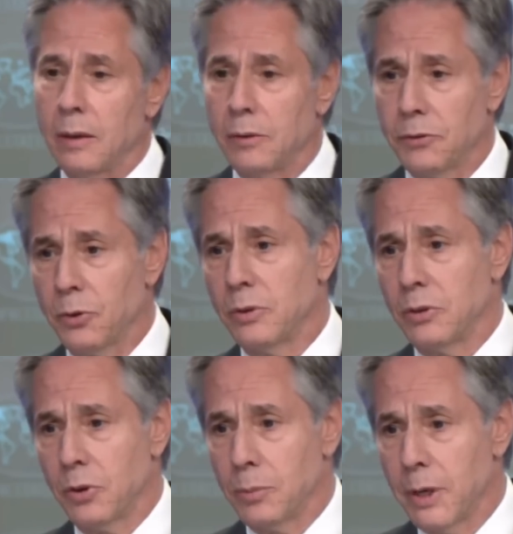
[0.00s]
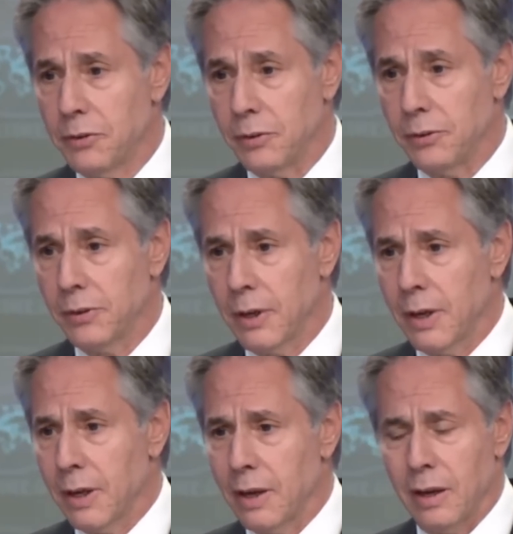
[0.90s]
certain determinations.
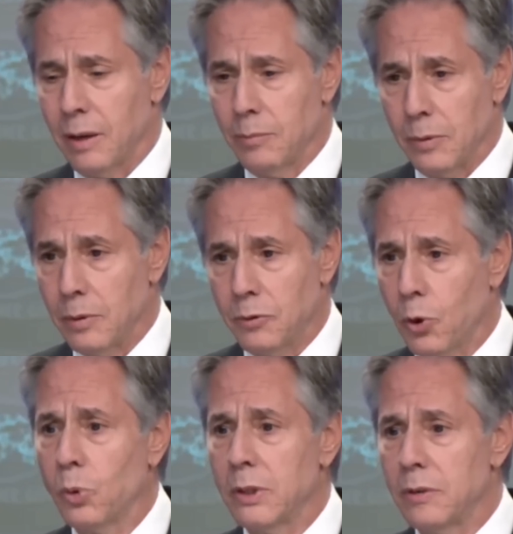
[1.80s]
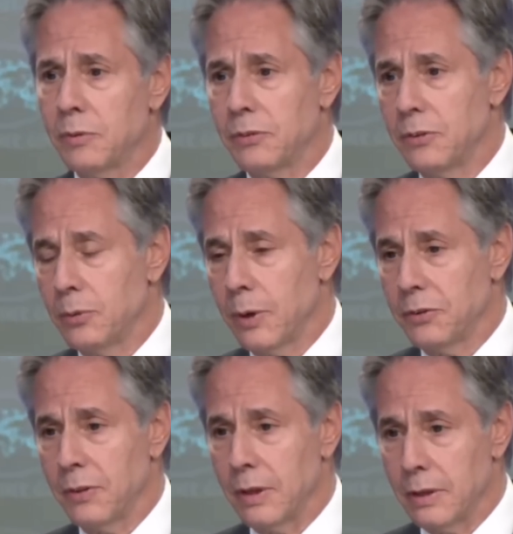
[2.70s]
Totally different
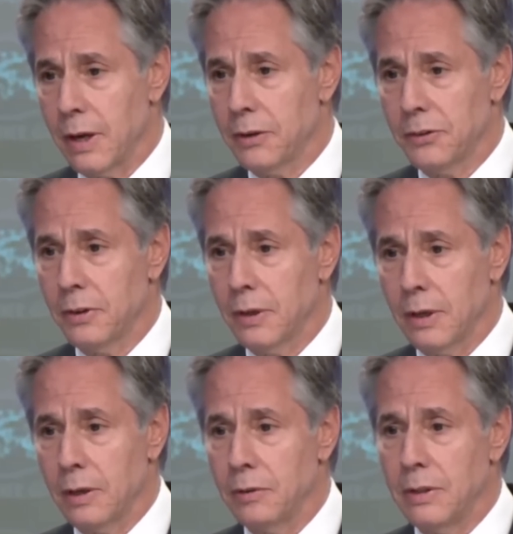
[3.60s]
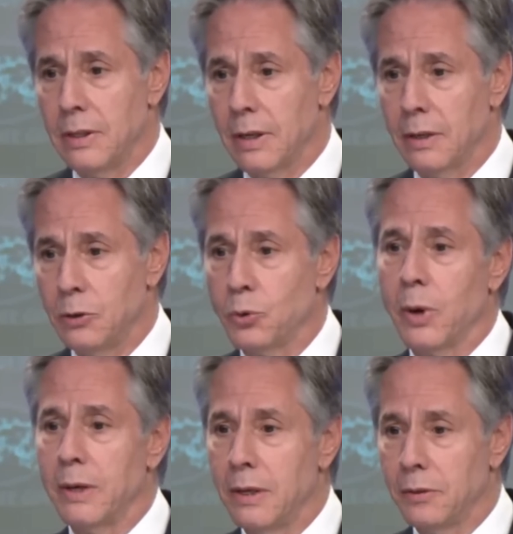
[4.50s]
situation than in Gaza. The
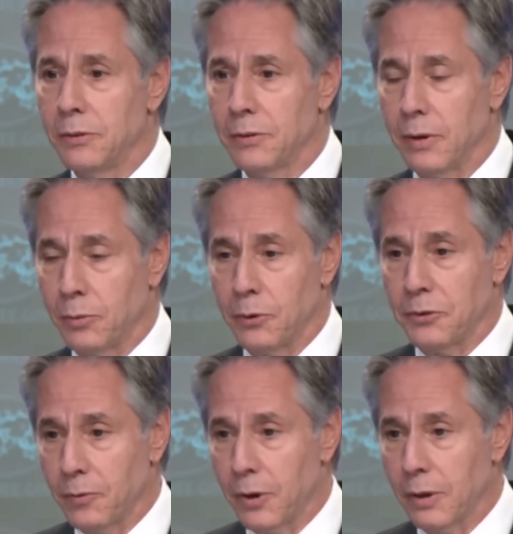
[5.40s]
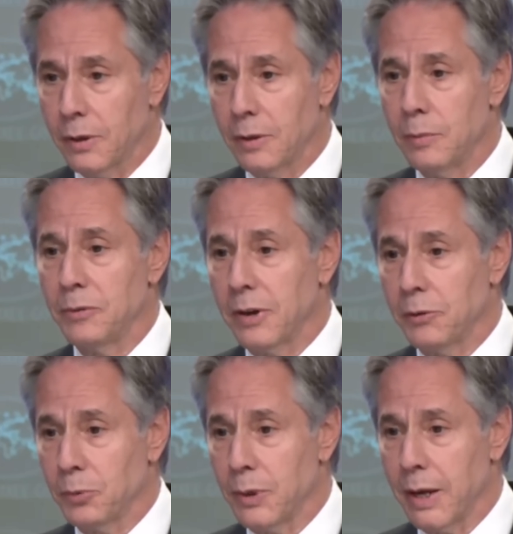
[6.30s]
Ukrainians, first of all, themselves
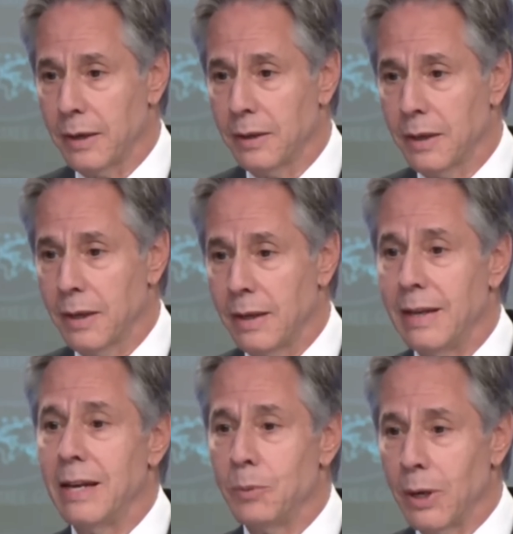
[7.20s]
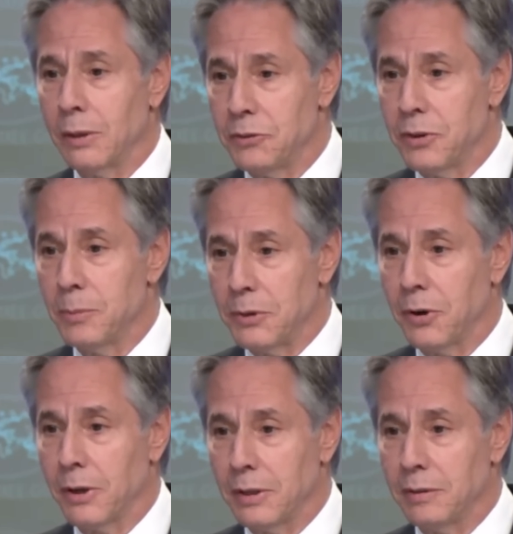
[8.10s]
were not in any way a legitimate
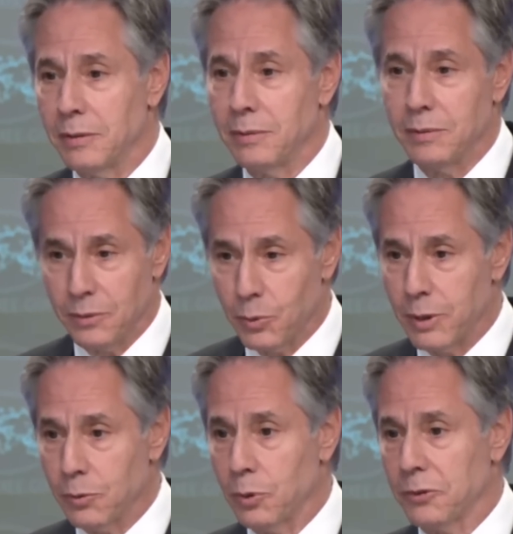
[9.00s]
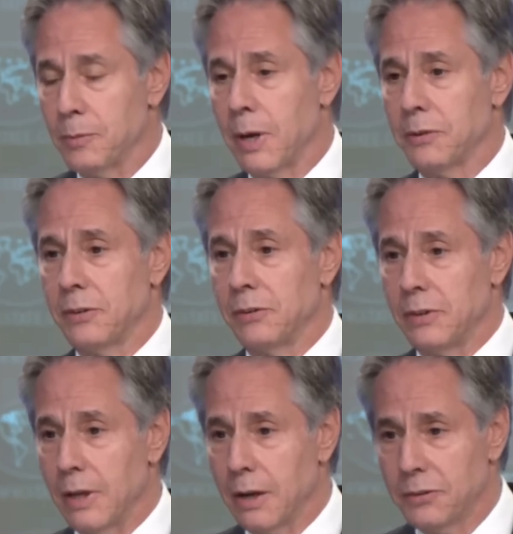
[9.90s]
target, the way, of course, Hamas is in
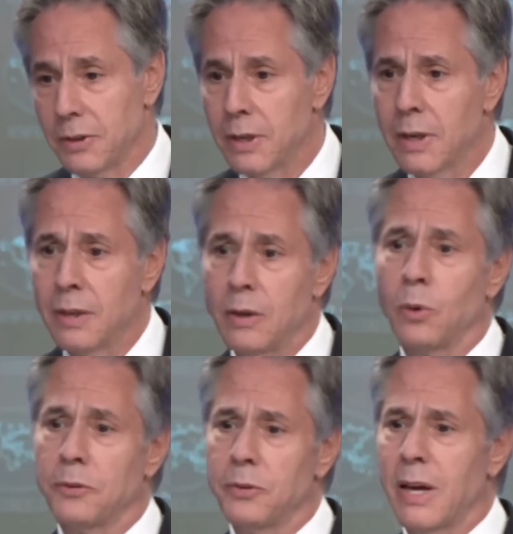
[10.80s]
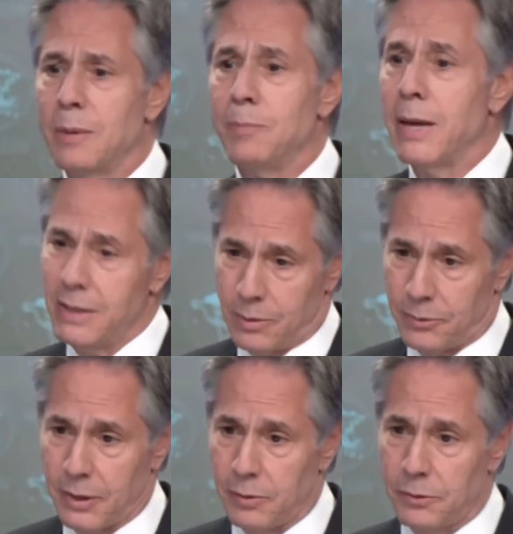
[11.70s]
Gaza. They were also not embedding
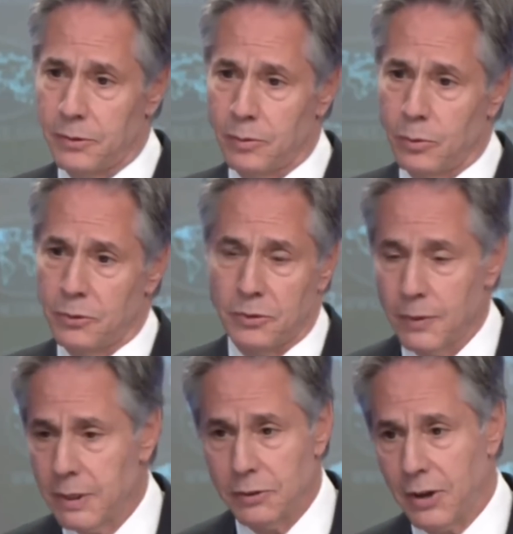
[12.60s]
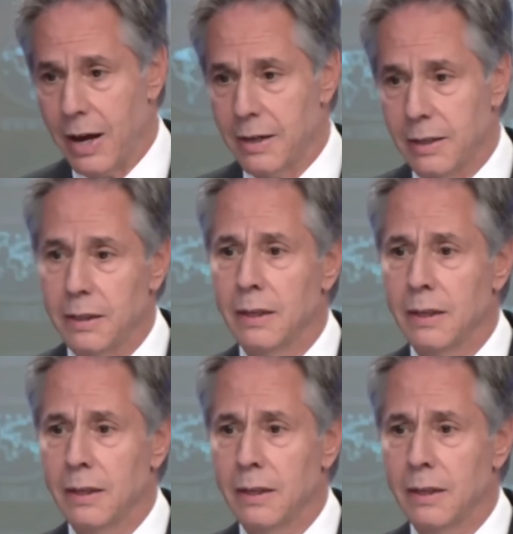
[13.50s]
themselves with civilians, hiding